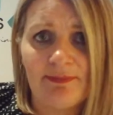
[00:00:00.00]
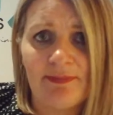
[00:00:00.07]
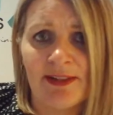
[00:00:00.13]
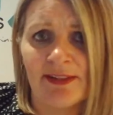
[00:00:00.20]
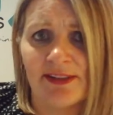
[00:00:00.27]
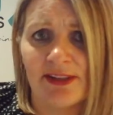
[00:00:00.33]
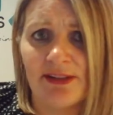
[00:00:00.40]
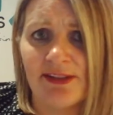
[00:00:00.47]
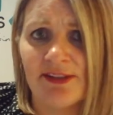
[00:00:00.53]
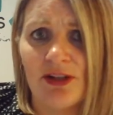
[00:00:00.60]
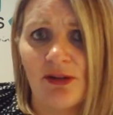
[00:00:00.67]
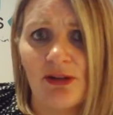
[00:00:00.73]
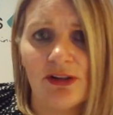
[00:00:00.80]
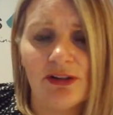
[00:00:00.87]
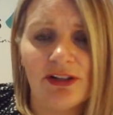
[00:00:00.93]
So it's
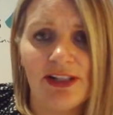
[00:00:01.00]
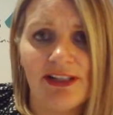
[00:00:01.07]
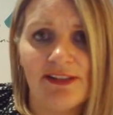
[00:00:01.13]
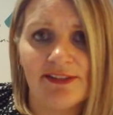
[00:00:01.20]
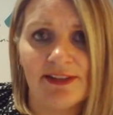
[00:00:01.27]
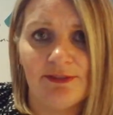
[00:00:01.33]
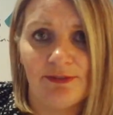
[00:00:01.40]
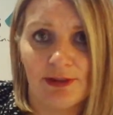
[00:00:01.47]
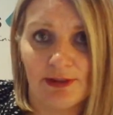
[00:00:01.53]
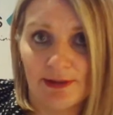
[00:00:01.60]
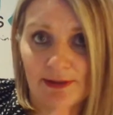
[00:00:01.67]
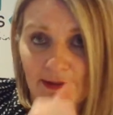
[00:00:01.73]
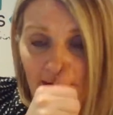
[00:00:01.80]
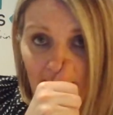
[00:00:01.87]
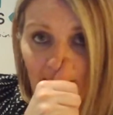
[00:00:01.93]
no longer using
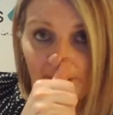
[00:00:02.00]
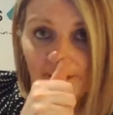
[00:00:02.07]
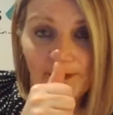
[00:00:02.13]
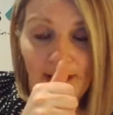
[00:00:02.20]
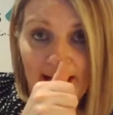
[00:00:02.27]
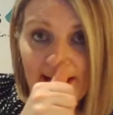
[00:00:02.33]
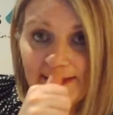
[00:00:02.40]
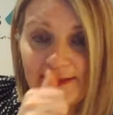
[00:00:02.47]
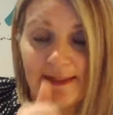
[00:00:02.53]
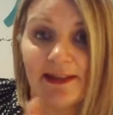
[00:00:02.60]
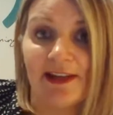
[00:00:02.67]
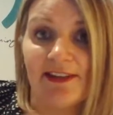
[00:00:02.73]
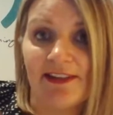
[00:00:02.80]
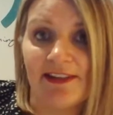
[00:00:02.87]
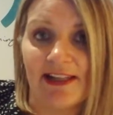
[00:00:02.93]
food for
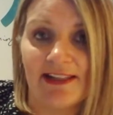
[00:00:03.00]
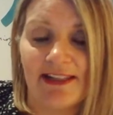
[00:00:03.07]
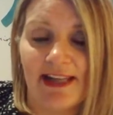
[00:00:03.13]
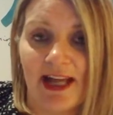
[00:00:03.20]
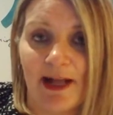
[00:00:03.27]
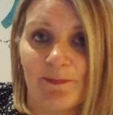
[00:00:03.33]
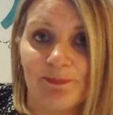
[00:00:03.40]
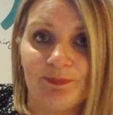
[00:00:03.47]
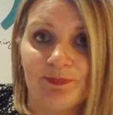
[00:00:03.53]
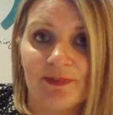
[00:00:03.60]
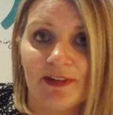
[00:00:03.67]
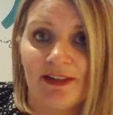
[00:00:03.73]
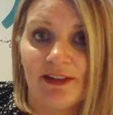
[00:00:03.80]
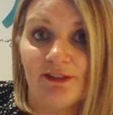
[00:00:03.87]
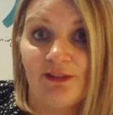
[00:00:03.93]
anything other than
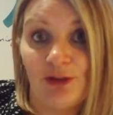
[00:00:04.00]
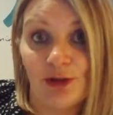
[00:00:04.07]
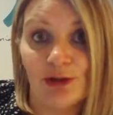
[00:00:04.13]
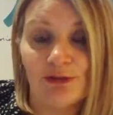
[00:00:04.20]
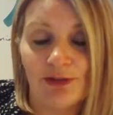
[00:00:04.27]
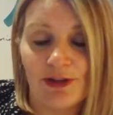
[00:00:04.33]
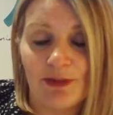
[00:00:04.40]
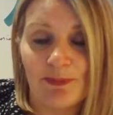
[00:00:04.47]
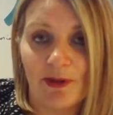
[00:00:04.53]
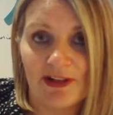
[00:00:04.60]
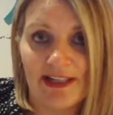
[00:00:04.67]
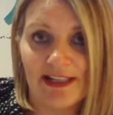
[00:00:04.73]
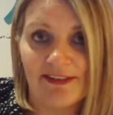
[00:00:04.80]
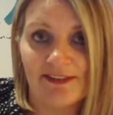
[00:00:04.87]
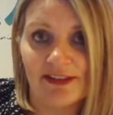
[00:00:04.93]
fuel for the
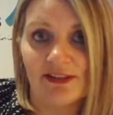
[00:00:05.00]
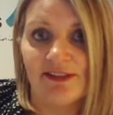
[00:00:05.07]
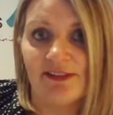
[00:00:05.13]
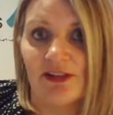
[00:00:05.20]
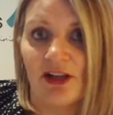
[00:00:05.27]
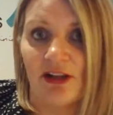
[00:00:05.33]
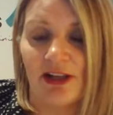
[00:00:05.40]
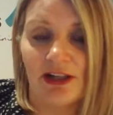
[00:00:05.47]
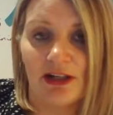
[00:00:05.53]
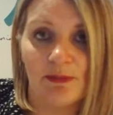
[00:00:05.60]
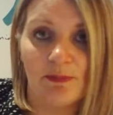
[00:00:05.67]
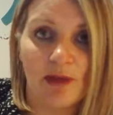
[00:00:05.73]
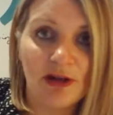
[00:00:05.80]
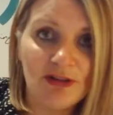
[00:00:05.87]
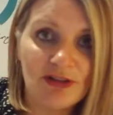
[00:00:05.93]
body. So it's not an
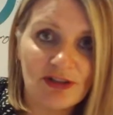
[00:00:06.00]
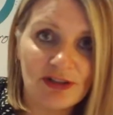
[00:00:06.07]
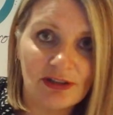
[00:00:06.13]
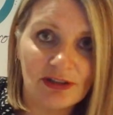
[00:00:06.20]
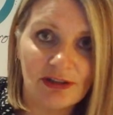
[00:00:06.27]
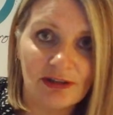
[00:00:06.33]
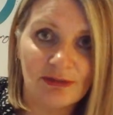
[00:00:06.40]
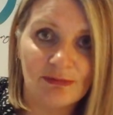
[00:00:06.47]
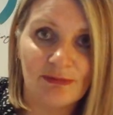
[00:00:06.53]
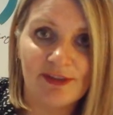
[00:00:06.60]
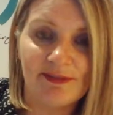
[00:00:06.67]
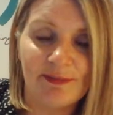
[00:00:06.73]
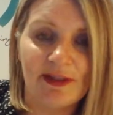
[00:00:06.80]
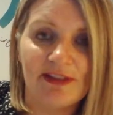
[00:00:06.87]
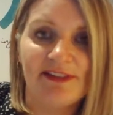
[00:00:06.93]
emotional
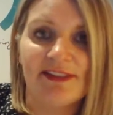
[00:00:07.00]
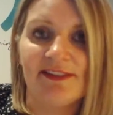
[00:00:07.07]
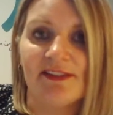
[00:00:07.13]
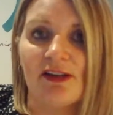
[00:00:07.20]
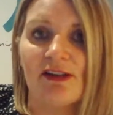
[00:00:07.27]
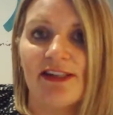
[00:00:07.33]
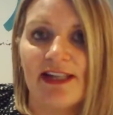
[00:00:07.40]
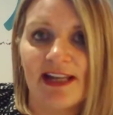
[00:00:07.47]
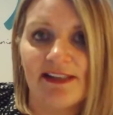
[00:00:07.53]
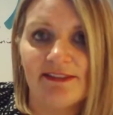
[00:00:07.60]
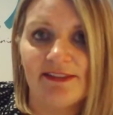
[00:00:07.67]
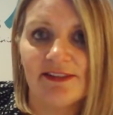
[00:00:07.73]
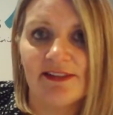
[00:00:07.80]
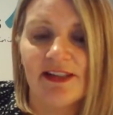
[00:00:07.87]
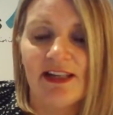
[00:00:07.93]
response. It's not an
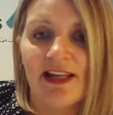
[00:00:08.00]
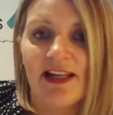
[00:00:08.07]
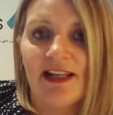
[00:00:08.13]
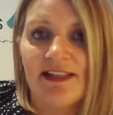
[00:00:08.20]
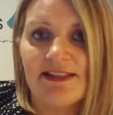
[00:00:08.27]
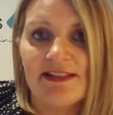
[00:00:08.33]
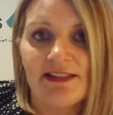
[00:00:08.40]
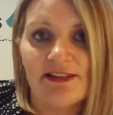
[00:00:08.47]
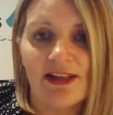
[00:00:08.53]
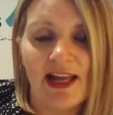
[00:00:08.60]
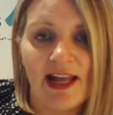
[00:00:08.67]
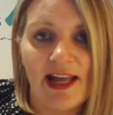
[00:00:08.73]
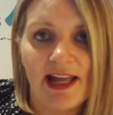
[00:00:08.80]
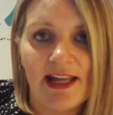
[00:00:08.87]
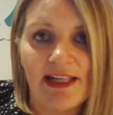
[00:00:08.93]
answer to
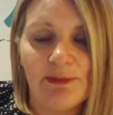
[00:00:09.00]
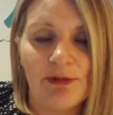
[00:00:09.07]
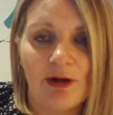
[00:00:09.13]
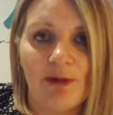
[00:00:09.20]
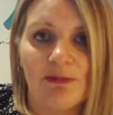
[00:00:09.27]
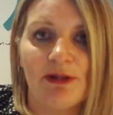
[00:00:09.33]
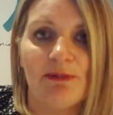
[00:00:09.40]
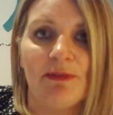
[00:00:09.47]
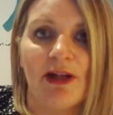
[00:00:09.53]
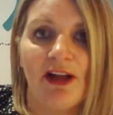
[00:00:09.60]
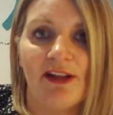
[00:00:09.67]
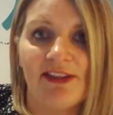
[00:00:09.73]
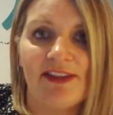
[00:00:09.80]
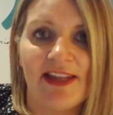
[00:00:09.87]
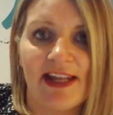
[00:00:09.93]
any problem
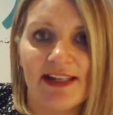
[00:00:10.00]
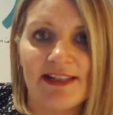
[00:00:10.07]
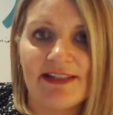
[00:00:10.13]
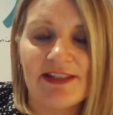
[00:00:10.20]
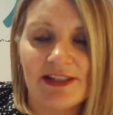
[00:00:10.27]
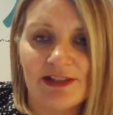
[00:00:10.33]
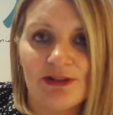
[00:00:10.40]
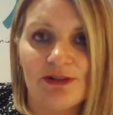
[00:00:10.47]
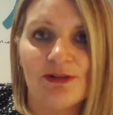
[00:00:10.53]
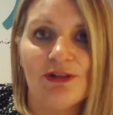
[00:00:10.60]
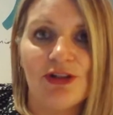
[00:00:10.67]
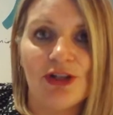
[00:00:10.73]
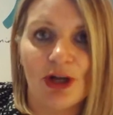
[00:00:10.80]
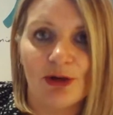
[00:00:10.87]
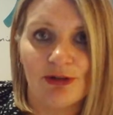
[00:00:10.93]
other than to
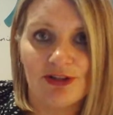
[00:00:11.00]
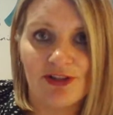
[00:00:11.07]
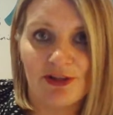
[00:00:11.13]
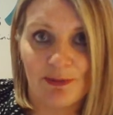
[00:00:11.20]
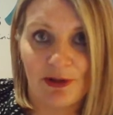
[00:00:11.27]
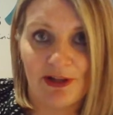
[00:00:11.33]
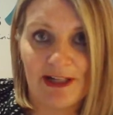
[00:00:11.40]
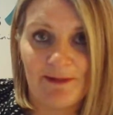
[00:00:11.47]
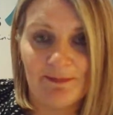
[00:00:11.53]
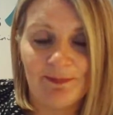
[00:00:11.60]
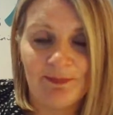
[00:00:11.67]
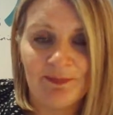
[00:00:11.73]
nourish the body.